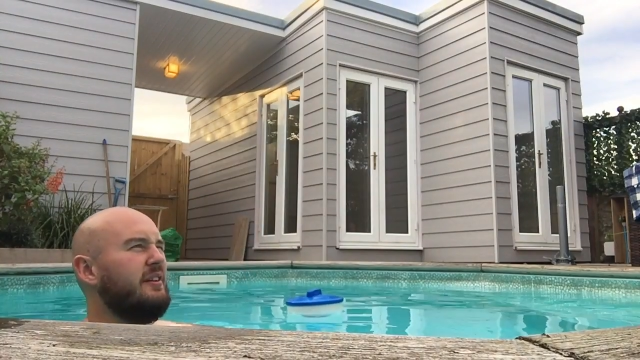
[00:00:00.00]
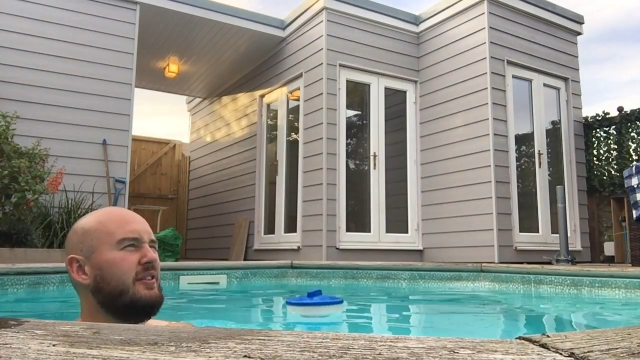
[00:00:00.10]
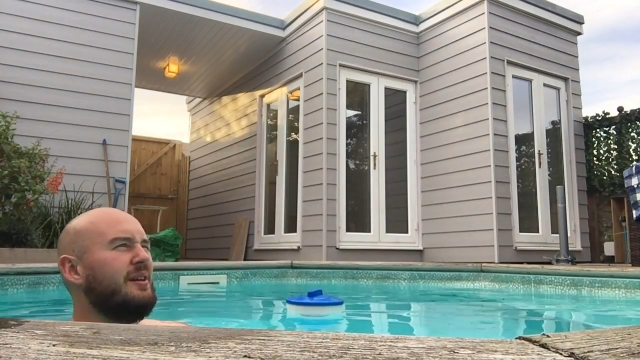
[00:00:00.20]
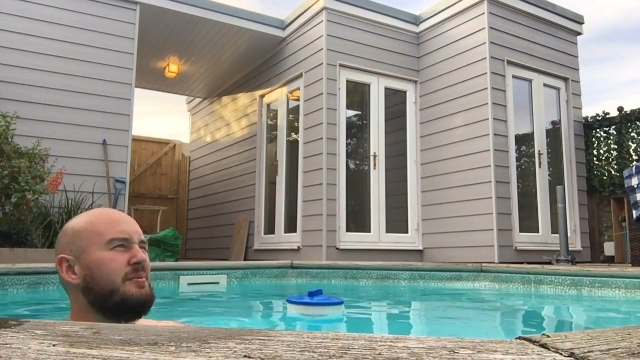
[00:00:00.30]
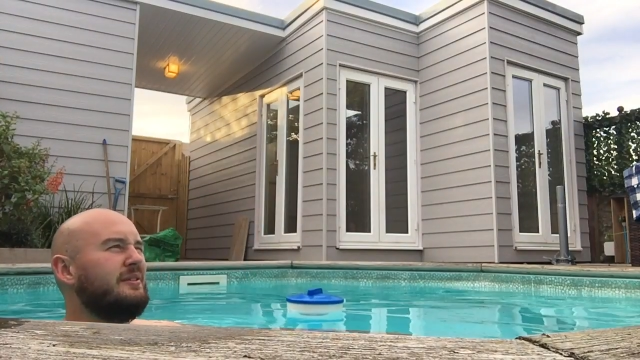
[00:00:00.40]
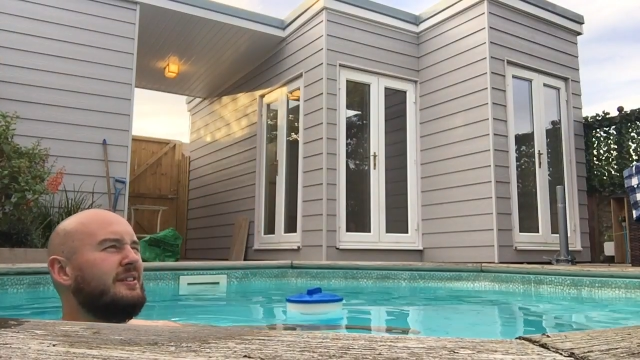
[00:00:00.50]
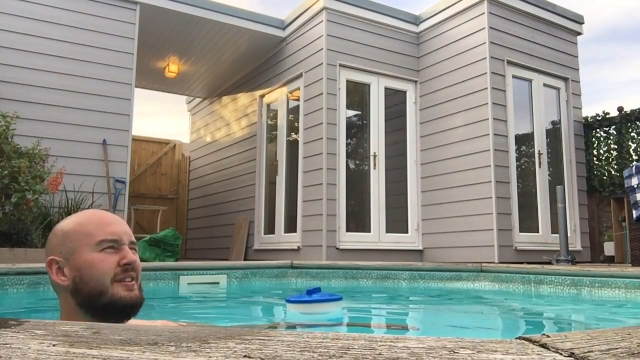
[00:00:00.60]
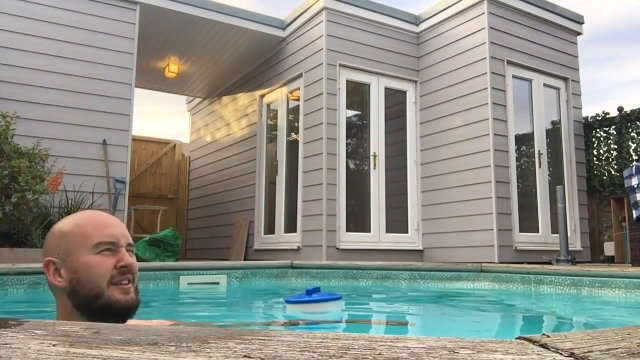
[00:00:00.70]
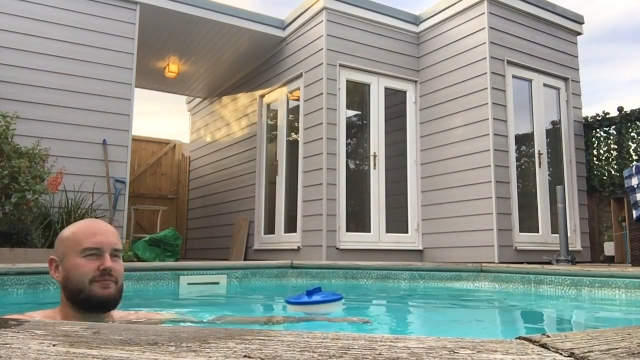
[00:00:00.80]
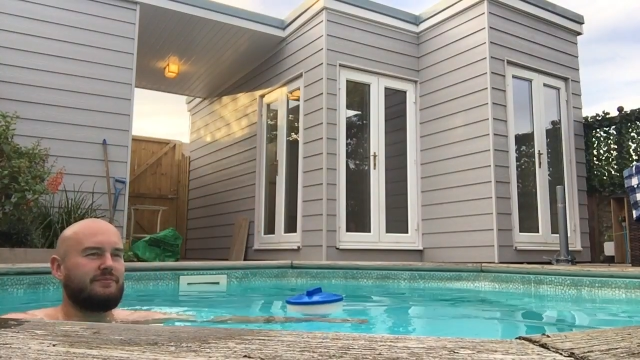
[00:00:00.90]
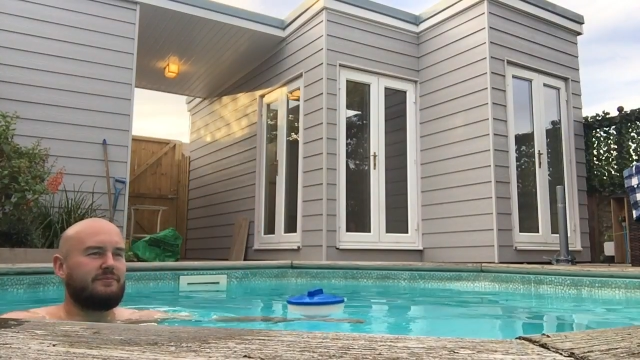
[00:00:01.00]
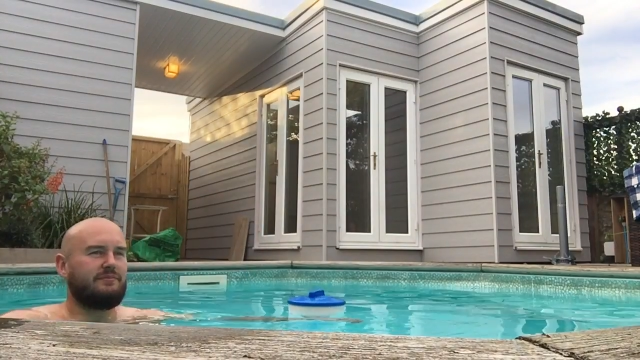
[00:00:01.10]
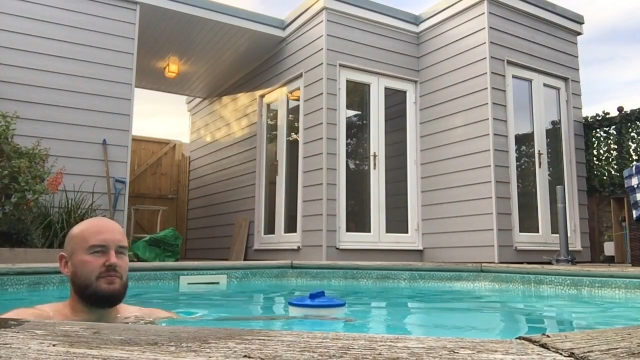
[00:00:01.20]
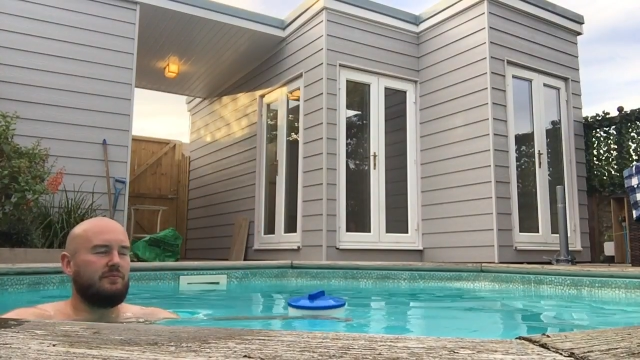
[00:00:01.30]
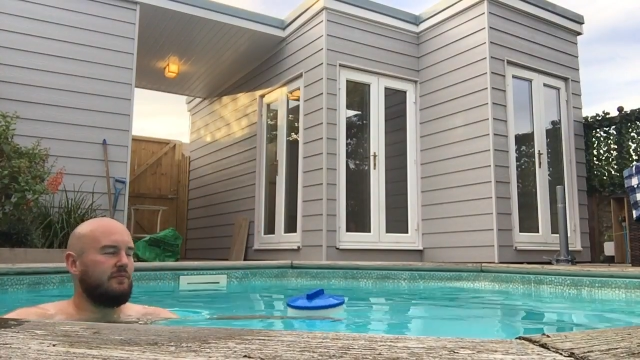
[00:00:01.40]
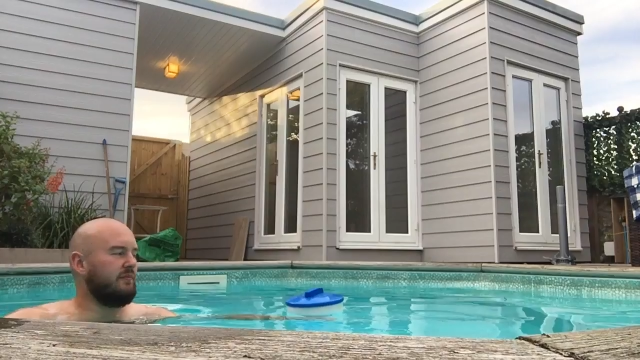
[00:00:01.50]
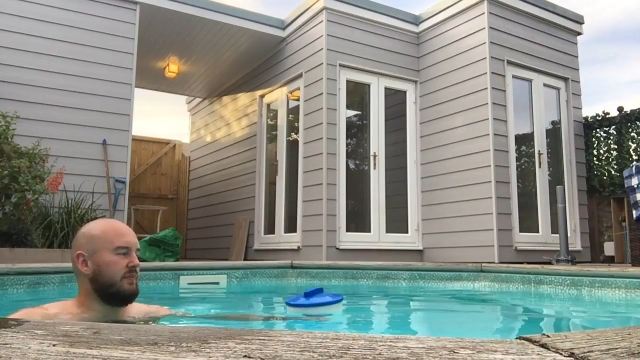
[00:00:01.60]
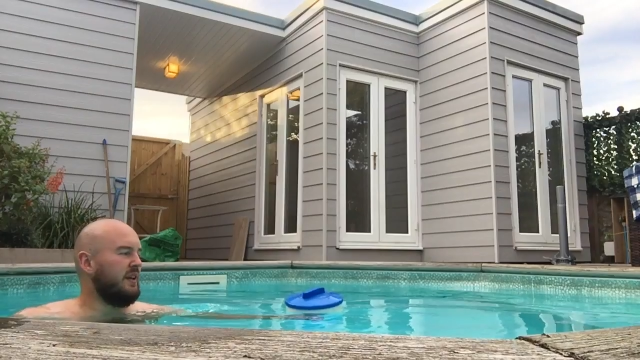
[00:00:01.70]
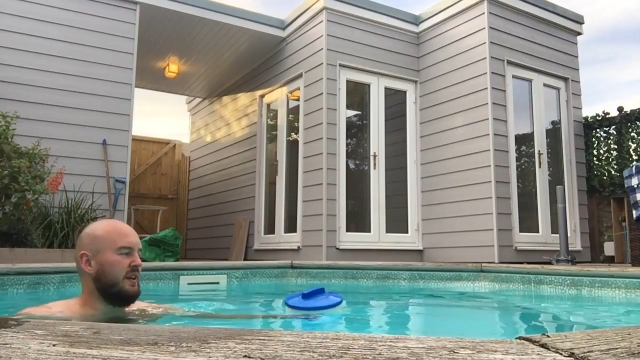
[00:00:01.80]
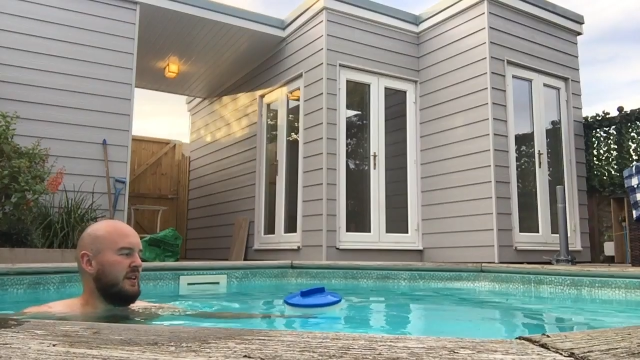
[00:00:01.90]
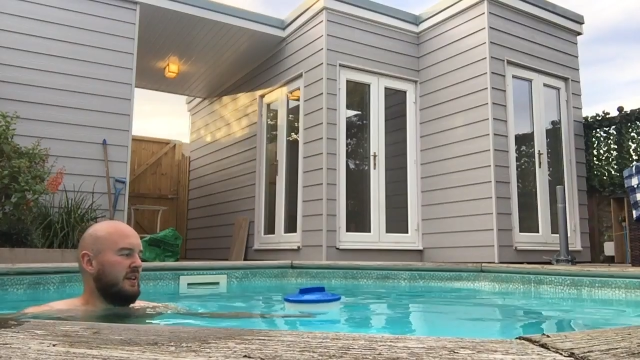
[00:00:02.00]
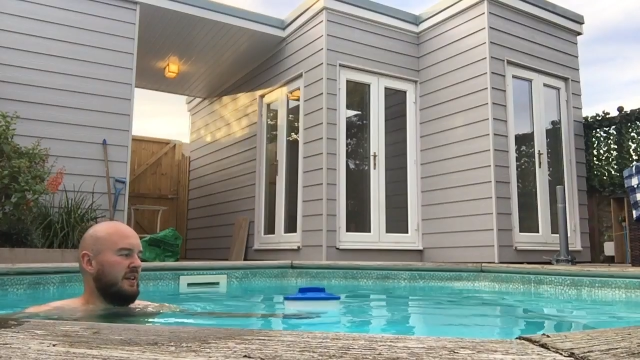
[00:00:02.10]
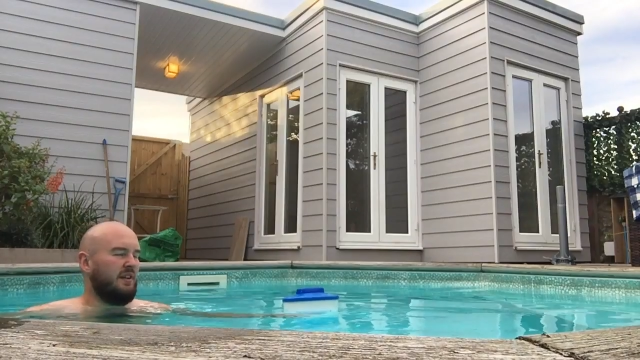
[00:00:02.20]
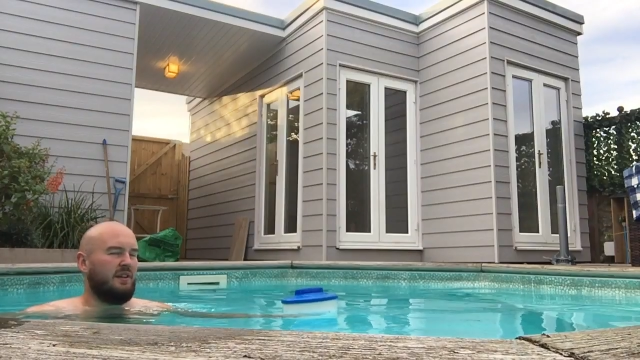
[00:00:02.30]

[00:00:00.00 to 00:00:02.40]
never happened. He doesn't like stuff like that though, does he?